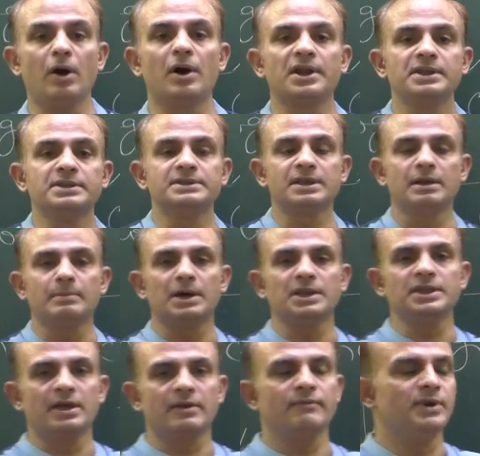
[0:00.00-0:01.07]
or in some
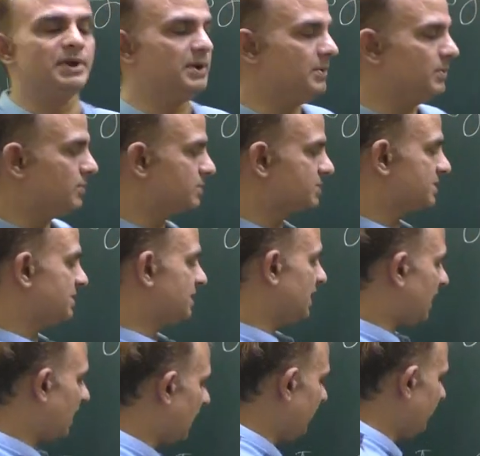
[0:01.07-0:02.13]
other videos,
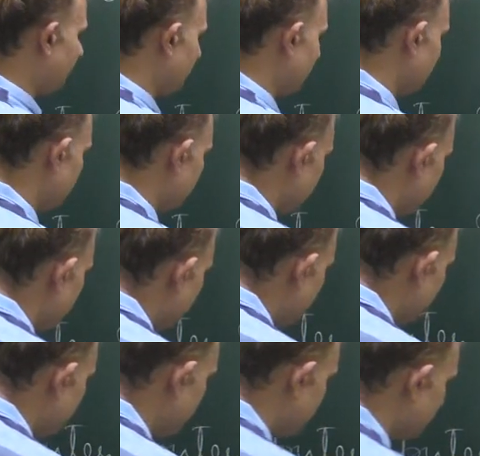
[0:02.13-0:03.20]
I will
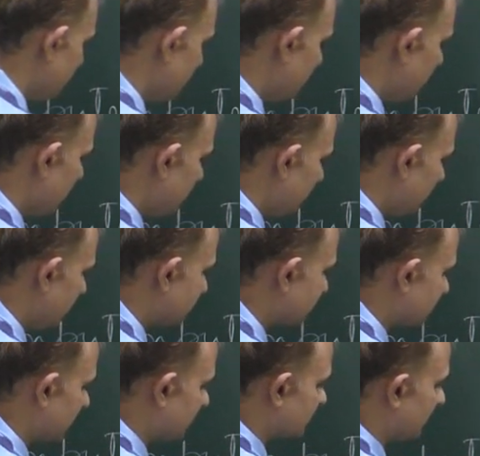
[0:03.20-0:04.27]

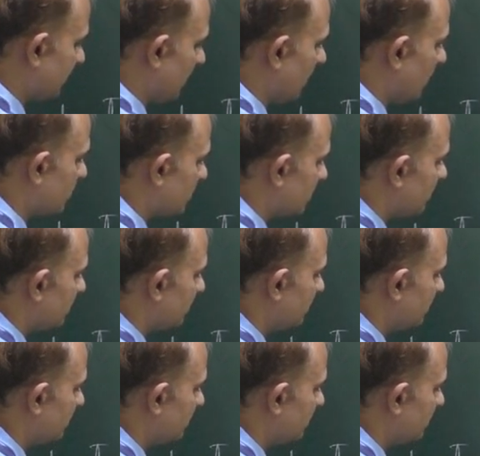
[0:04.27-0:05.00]
discuss about